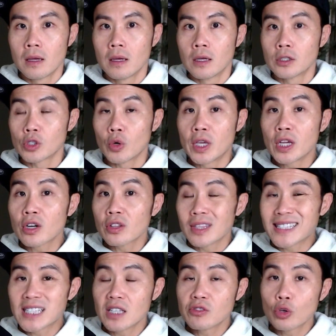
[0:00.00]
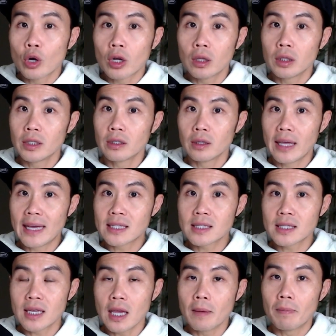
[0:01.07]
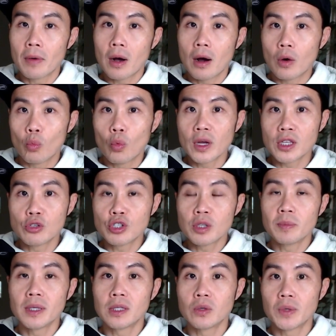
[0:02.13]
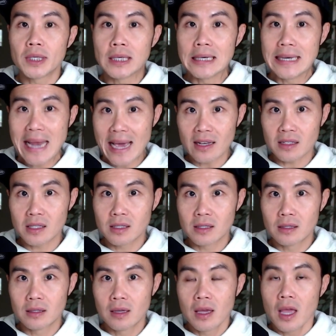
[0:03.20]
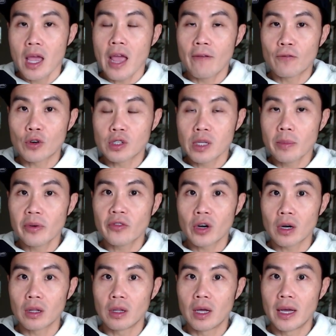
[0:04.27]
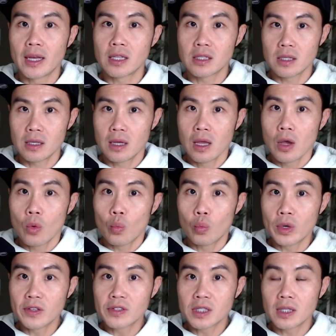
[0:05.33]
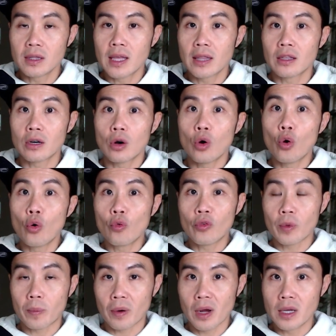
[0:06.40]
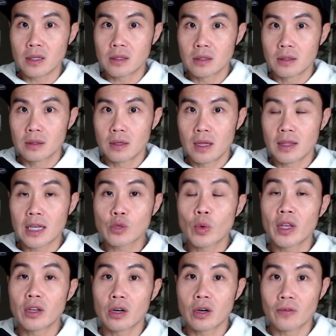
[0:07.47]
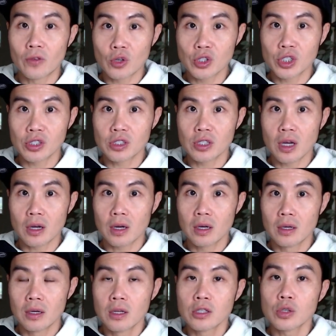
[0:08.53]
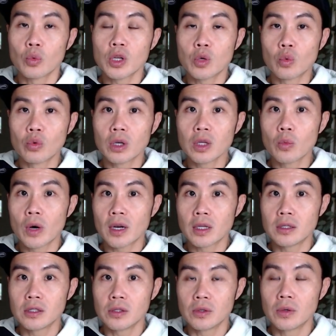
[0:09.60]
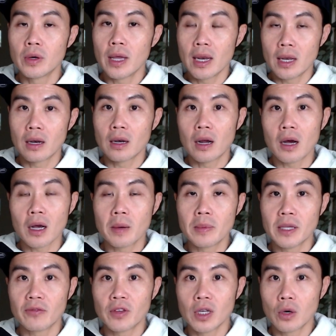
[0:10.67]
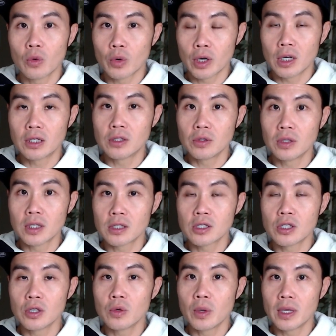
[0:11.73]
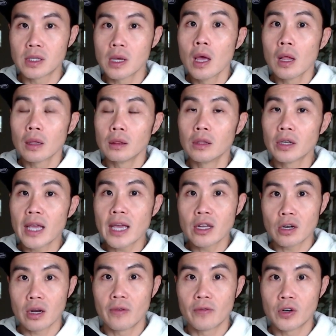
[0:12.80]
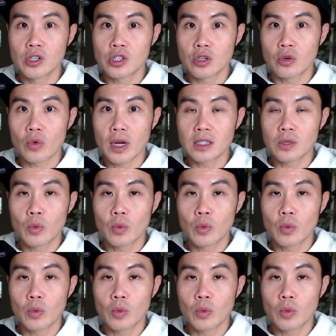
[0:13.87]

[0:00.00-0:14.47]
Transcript: So here, this gives you a clear landscape on what you should be doing next. And for some of our clients, we've seen that they're overpriced, and that's why their conversions suck. So what you really want to do, and in an upcoming video, we're going to do this too, is look at your conversion rates.